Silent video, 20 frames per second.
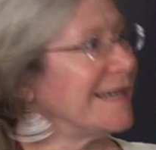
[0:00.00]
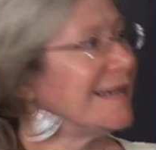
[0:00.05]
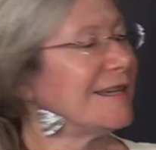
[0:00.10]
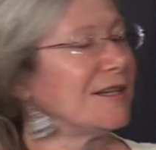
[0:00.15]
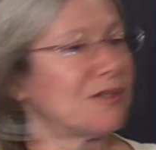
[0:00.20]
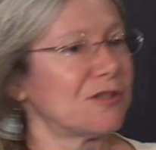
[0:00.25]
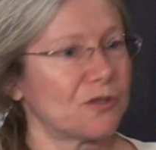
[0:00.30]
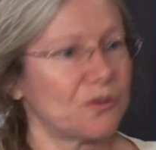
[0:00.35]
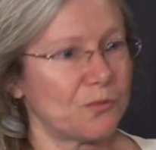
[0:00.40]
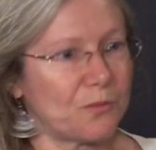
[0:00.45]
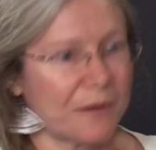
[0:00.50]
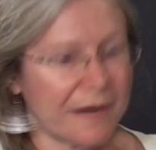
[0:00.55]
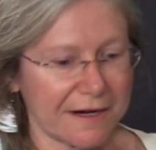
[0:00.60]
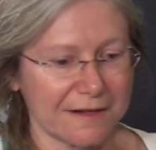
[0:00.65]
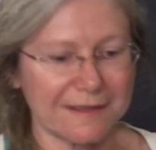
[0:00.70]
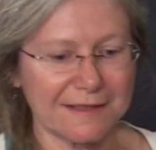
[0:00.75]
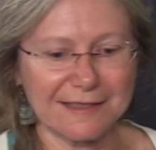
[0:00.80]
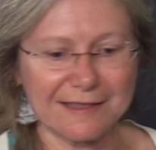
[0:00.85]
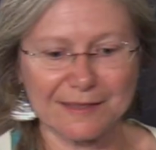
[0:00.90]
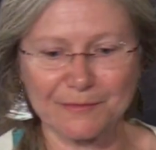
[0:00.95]
to wear
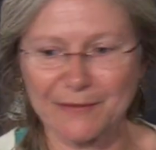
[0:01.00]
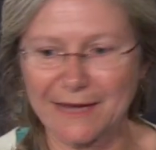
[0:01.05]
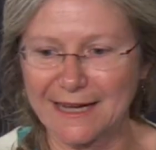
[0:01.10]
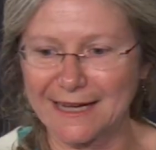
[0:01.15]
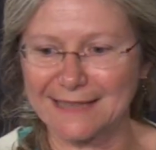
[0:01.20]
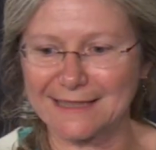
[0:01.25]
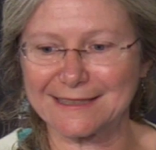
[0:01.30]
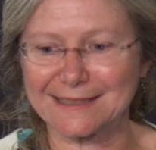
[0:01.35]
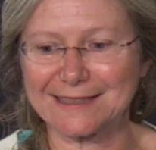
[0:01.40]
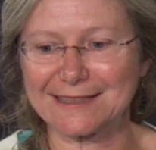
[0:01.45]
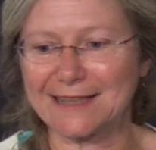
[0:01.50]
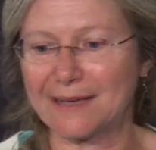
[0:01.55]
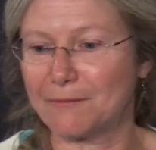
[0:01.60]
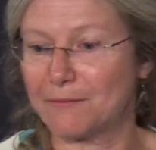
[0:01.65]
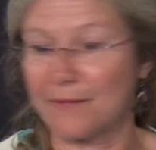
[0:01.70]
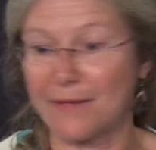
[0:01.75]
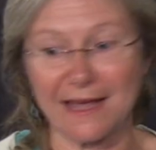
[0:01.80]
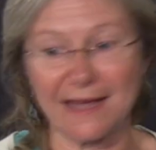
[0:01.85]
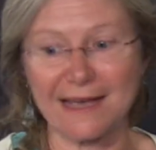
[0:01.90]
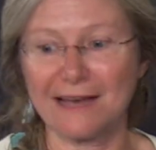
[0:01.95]
these masks that
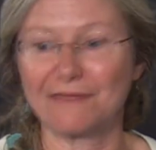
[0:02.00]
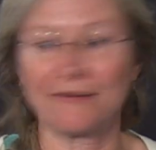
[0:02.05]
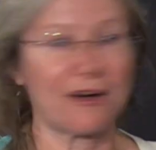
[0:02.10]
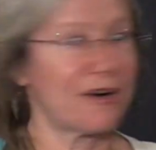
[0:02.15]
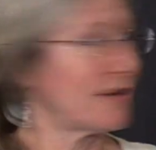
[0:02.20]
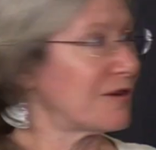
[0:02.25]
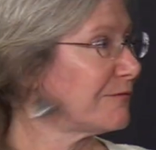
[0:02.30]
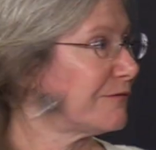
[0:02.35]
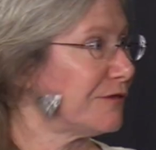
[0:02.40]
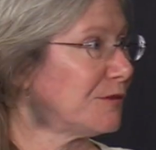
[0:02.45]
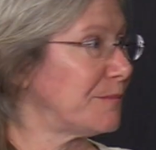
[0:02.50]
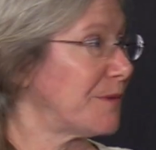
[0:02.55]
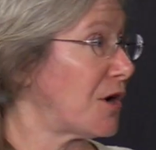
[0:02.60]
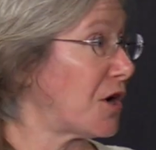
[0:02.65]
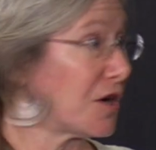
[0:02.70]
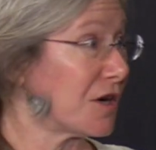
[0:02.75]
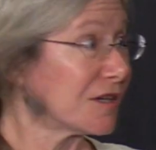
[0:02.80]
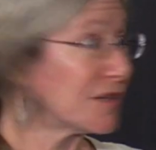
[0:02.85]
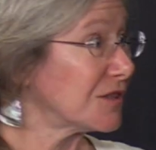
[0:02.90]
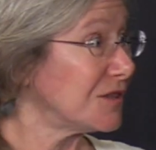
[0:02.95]
may have harmful
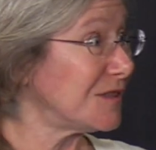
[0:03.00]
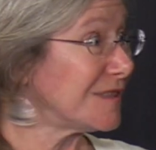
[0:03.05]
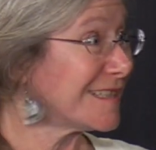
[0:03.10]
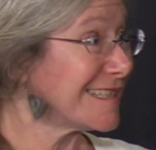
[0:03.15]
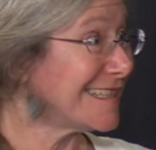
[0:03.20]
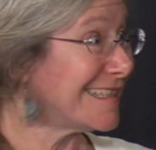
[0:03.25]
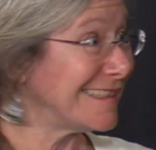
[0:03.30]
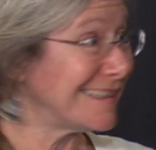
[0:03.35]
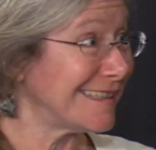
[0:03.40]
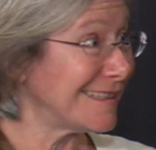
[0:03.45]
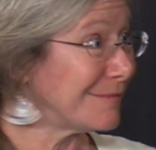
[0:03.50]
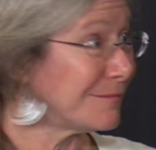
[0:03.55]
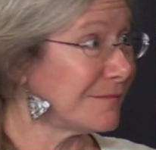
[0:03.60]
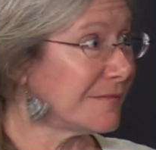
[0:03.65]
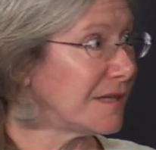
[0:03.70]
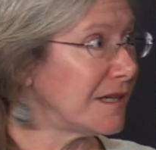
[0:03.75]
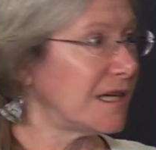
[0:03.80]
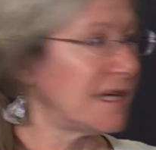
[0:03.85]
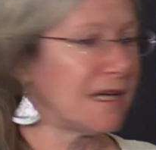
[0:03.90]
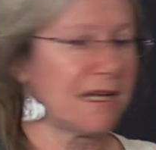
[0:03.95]
particles in
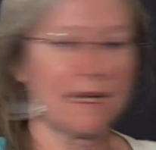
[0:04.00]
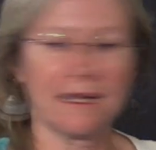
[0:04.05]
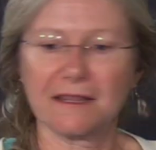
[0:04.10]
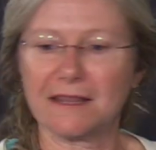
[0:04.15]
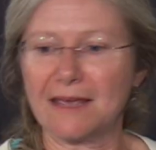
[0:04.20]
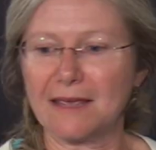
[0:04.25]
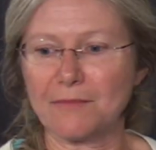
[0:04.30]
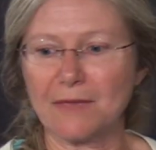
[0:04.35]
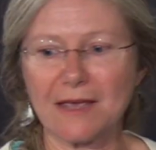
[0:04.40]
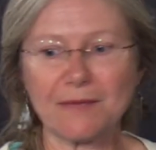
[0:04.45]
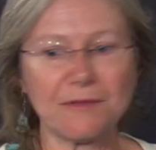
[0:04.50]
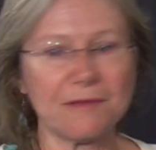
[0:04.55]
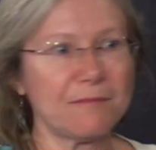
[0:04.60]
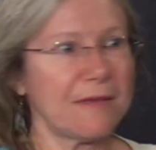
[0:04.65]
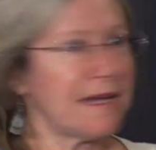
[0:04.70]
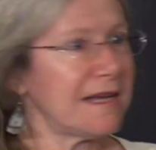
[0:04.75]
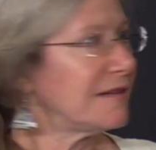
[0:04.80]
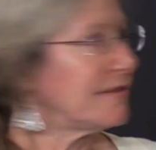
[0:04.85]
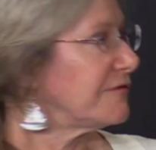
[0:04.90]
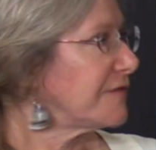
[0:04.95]
them. They may be
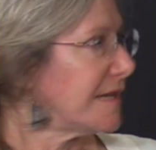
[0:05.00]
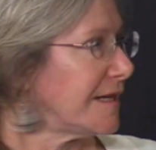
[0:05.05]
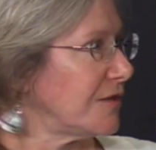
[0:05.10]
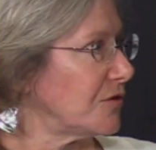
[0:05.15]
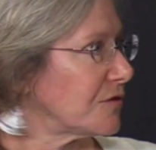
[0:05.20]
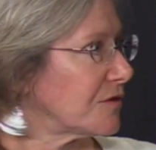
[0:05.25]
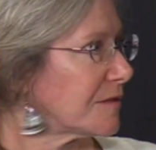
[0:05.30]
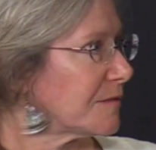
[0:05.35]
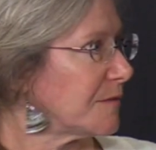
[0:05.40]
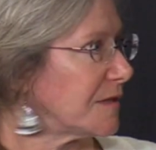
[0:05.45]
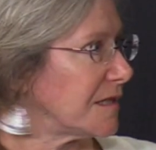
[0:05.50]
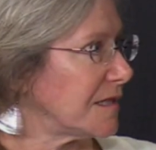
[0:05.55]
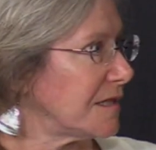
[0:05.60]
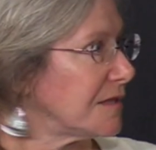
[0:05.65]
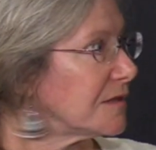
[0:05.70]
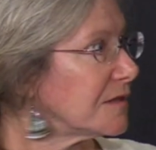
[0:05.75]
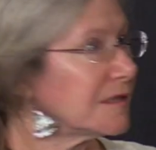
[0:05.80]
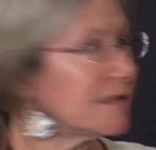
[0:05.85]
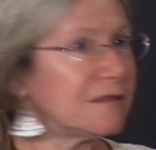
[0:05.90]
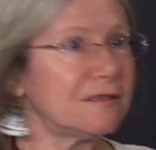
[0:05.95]
made of dangerous
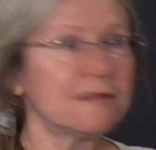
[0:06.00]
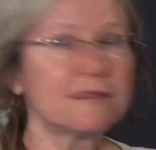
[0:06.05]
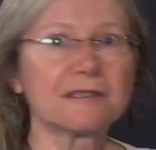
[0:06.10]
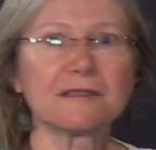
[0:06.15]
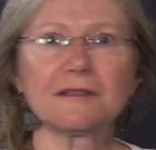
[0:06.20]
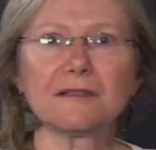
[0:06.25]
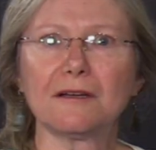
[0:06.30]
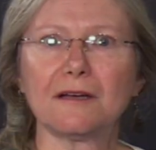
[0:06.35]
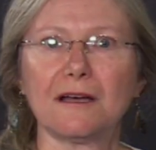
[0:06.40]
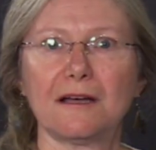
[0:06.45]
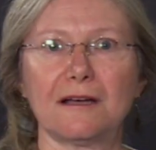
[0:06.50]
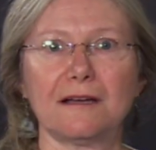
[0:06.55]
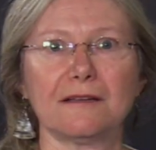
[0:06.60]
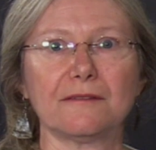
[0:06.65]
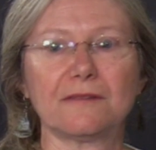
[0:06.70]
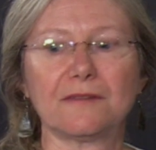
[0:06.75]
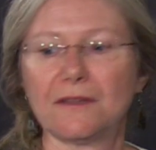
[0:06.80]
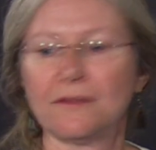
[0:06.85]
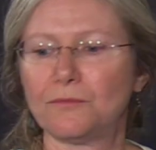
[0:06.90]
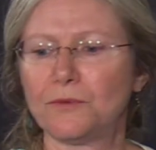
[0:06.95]
materials.
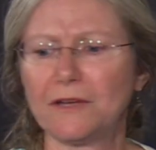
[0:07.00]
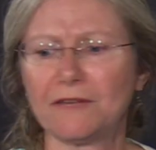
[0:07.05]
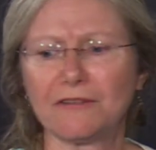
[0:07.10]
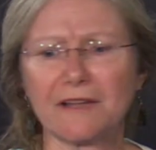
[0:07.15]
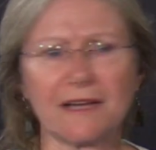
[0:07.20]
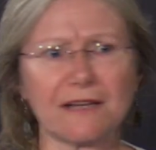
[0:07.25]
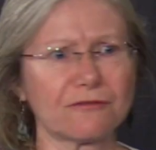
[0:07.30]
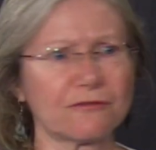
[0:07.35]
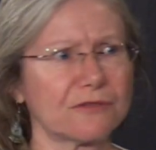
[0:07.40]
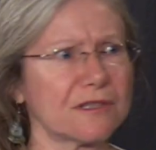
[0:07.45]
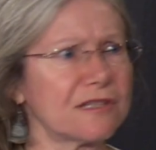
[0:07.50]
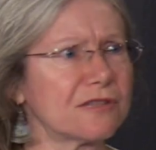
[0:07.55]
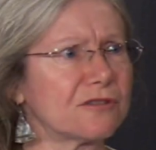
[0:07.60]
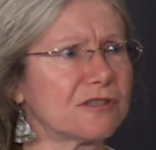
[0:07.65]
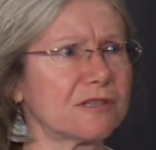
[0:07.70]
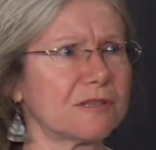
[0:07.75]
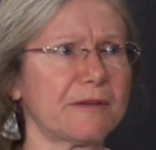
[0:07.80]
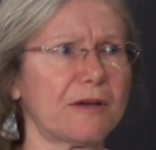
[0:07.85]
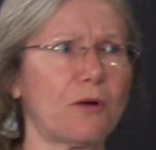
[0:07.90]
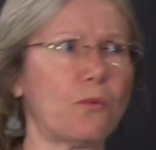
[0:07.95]
We have a lot of
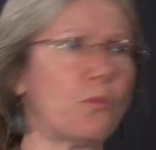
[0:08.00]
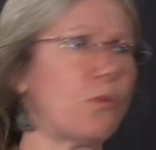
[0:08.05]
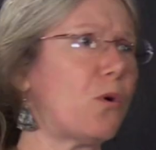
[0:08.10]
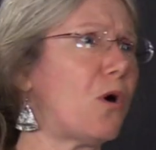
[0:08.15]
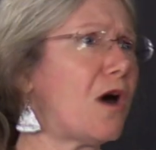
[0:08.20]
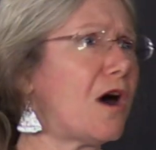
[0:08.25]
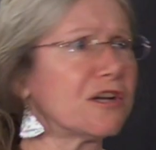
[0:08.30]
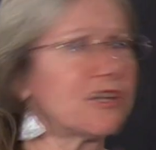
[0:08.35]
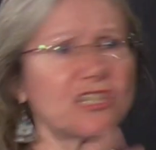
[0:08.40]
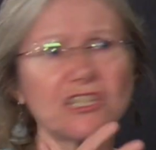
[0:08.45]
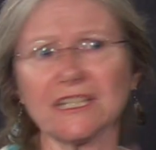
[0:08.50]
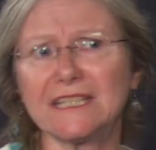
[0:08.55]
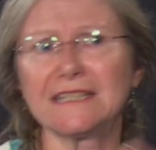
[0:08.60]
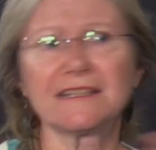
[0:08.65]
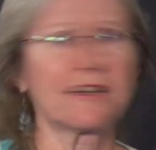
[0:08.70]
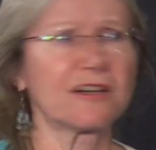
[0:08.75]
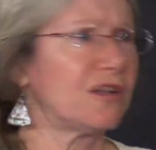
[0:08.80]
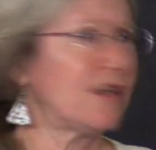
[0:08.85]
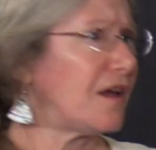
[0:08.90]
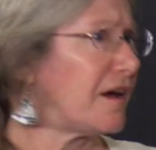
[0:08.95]
research about washing the
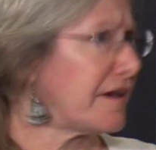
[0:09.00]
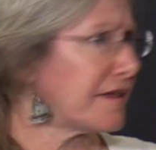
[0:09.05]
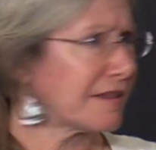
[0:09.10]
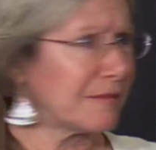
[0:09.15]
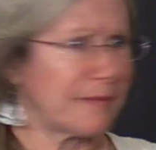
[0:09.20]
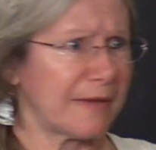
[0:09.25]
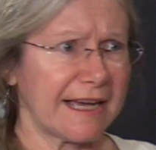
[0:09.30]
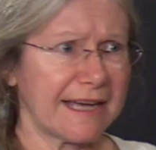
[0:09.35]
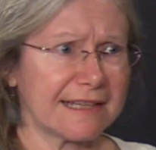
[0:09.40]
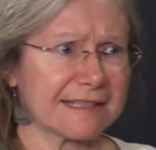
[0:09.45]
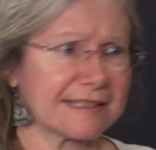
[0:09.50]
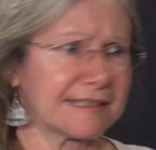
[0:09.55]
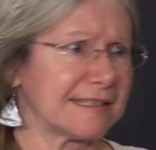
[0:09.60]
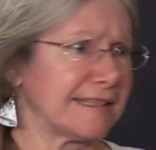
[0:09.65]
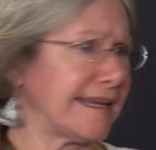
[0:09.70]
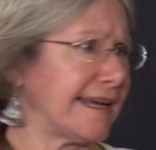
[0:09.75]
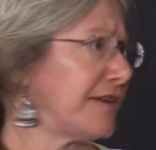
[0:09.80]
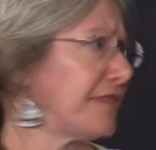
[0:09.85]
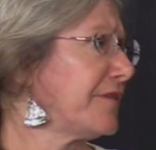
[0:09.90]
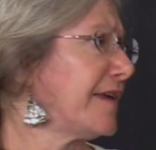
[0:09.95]
cloth masks
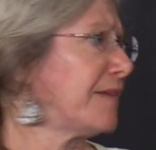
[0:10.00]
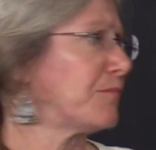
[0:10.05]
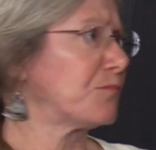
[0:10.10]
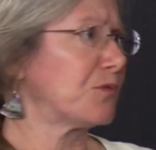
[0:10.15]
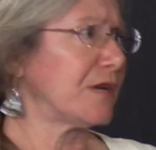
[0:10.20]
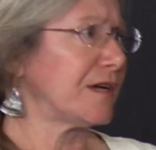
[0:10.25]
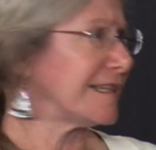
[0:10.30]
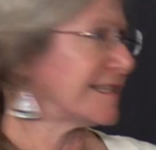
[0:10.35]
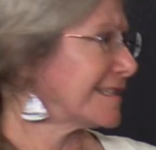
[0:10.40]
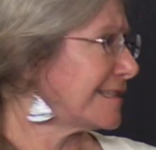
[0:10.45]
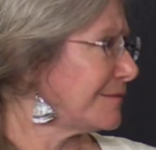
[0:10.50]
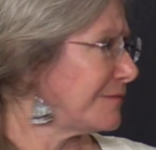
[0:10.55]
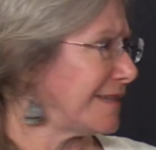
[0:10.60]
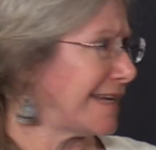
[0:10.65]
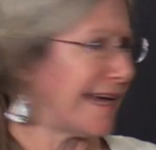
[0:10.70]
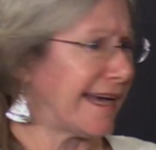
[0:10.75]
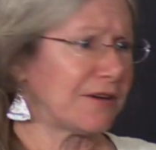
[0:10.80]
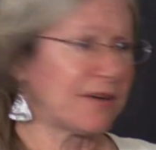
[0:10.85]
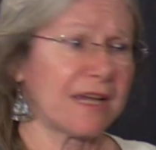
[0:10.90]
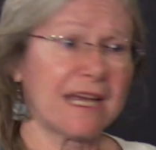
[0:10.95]
and how that breaks them
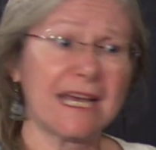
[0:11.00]
down.